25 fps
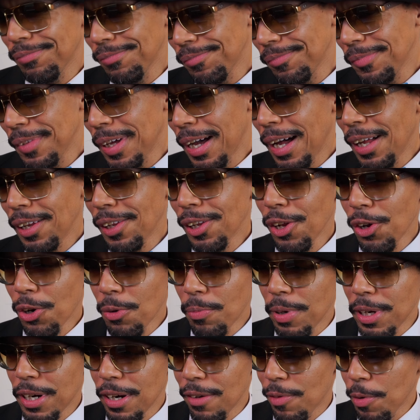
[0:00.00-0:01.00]

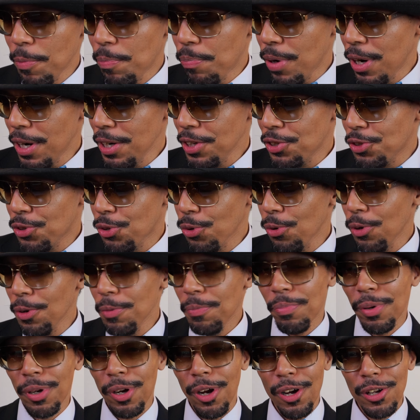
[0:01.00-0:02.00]
of a punch to it,
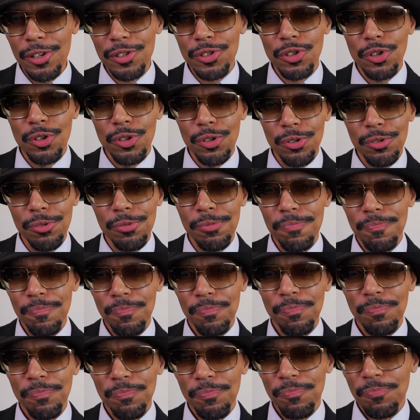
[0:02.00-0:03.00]
but also
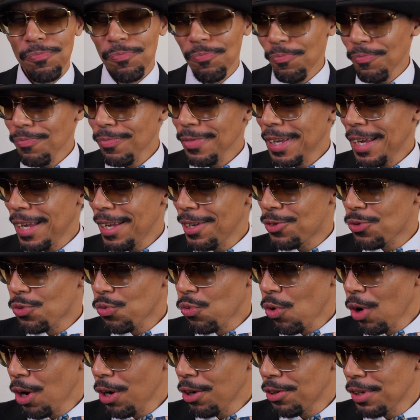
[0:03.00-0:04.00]
it's
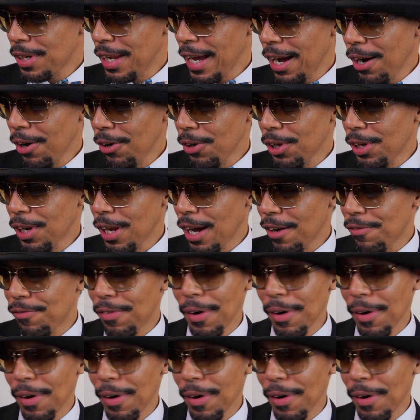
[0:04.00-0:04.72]
watered down enough.